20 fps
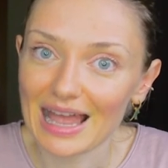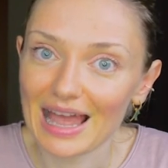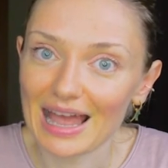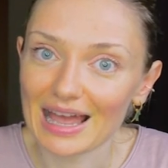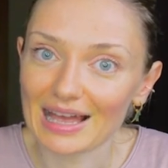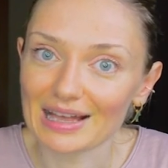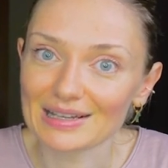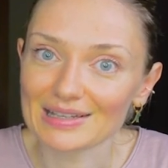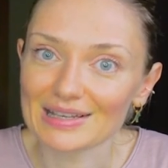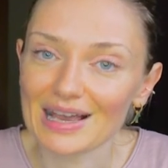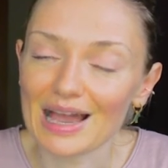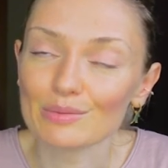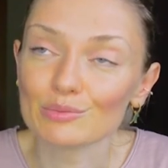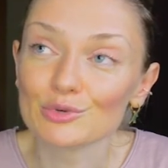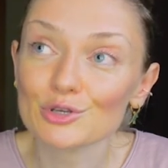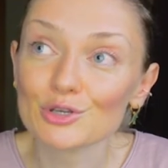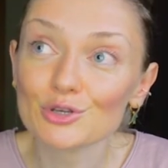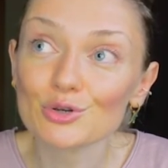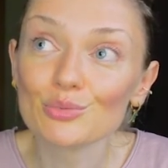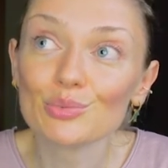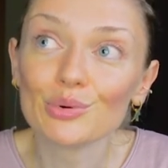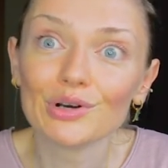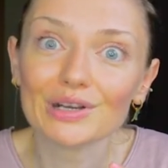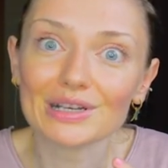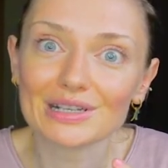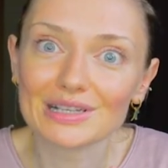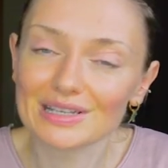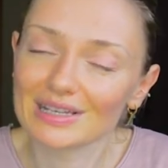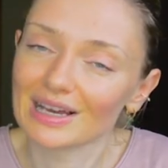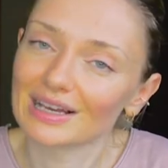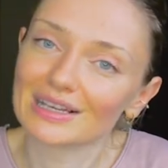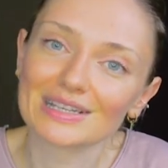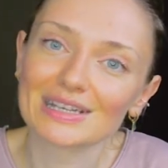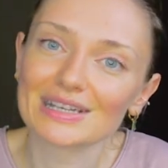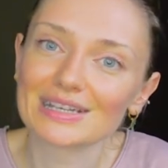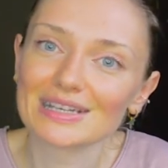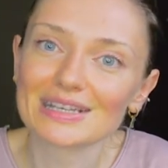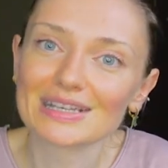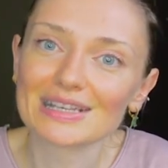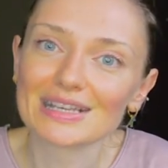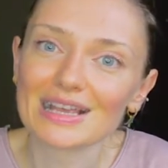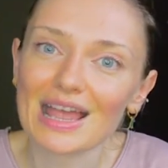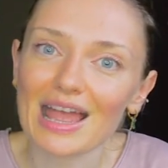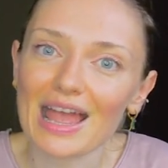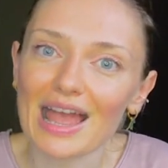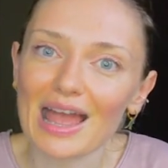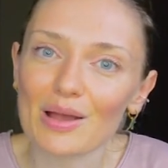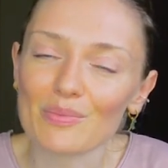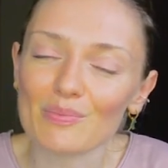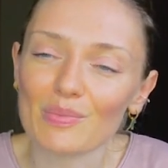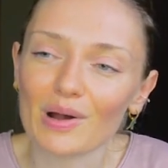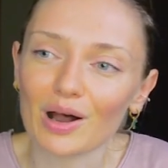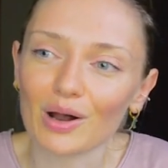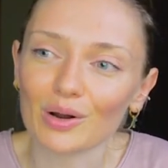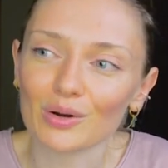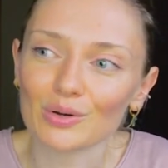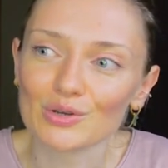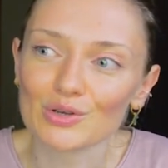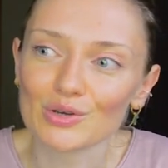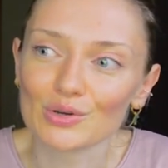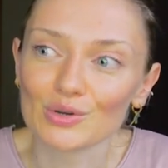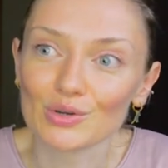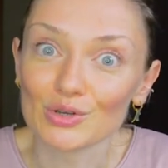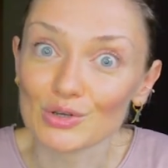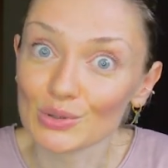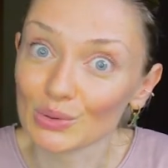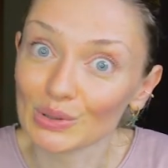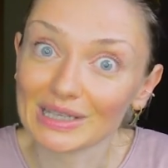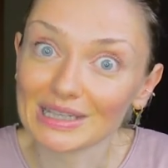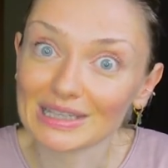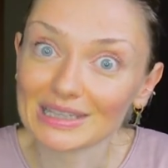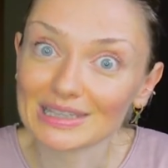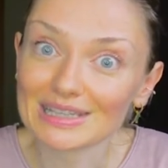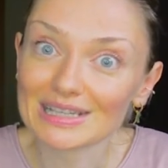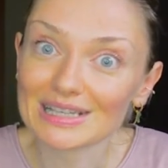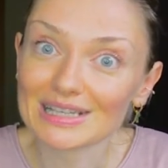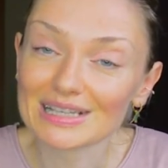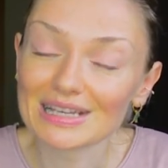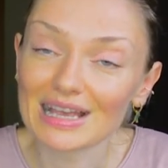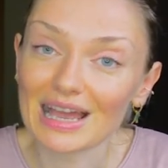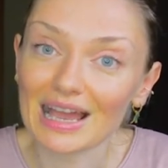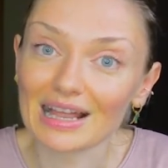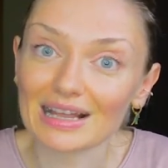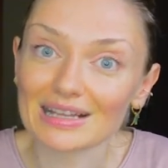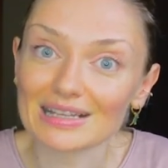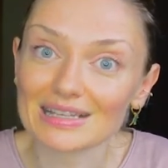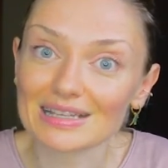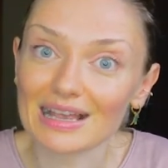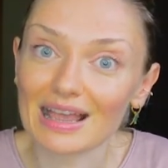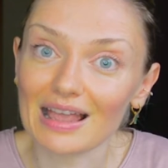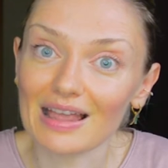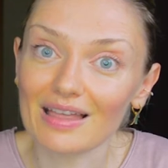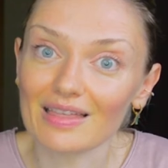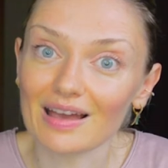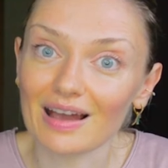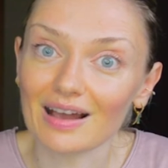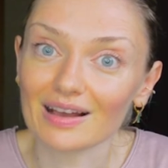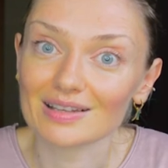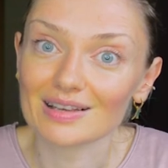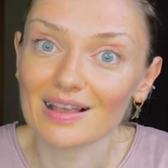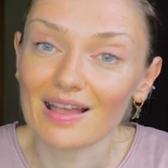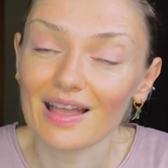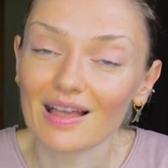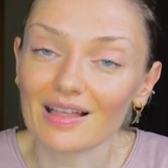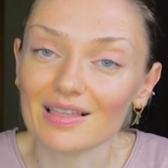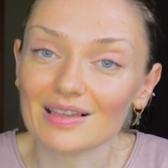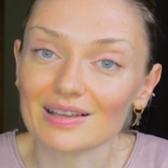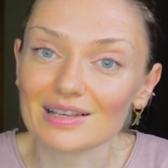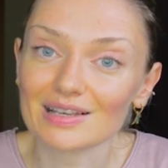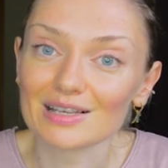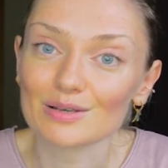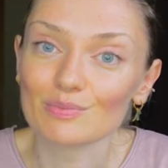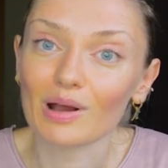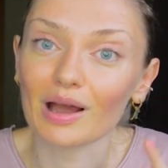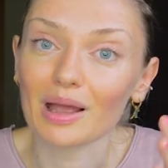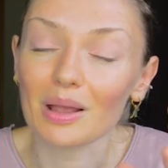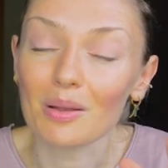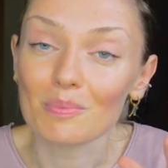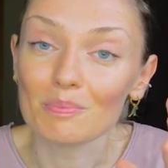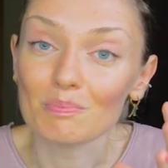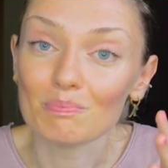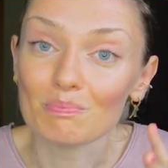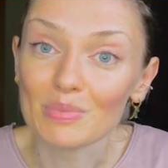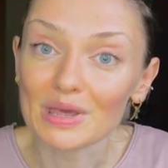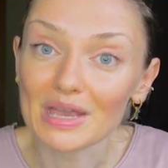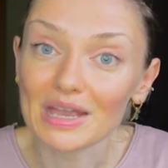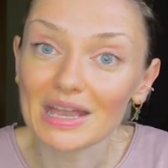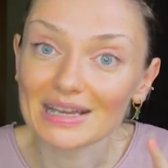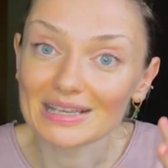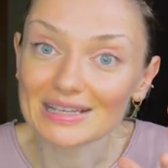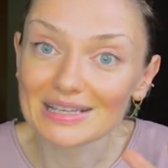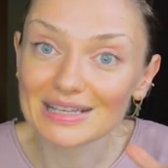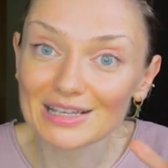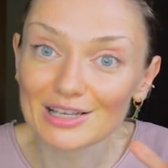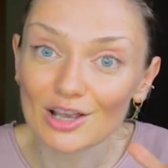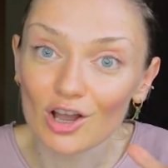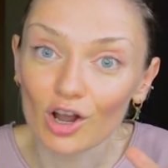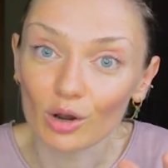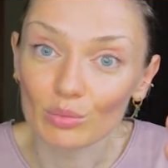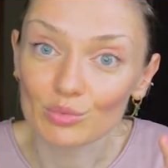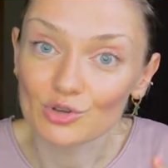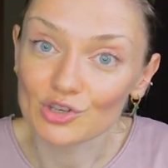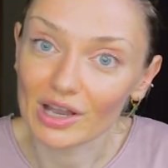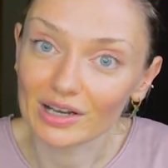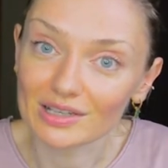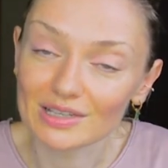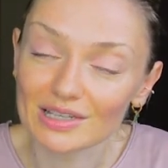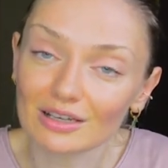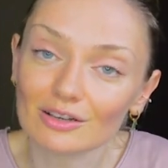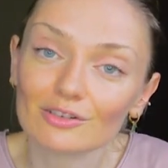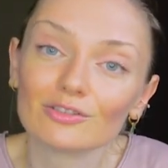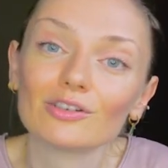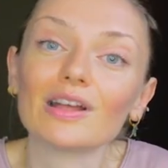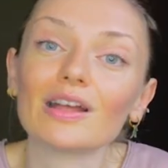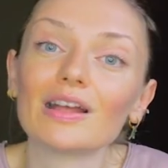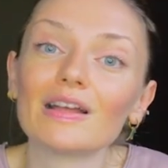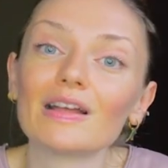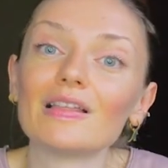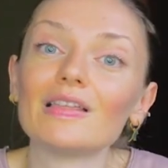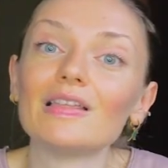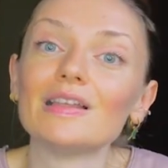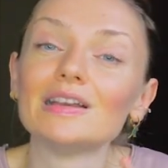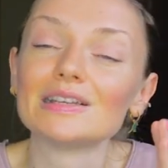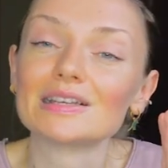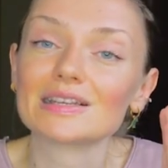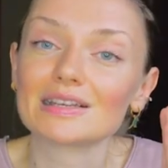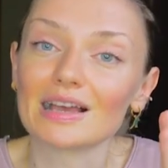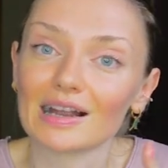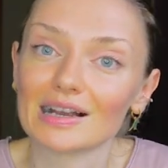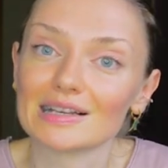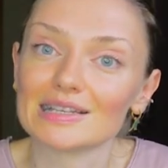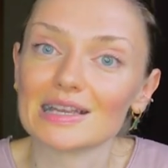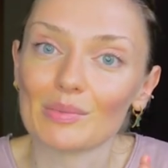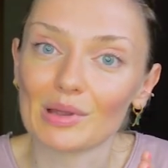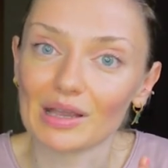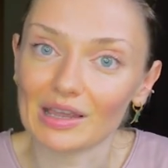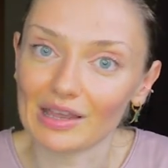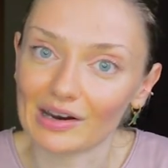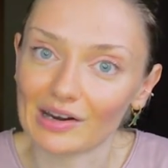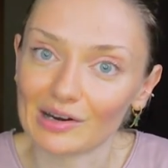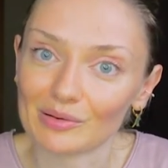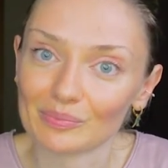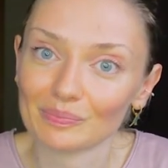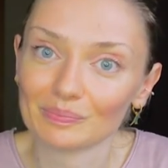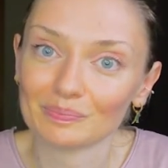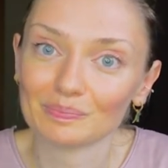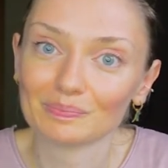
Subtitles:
And I'm super excited about doing it, and I'd say that this is my biggest objective this academic year.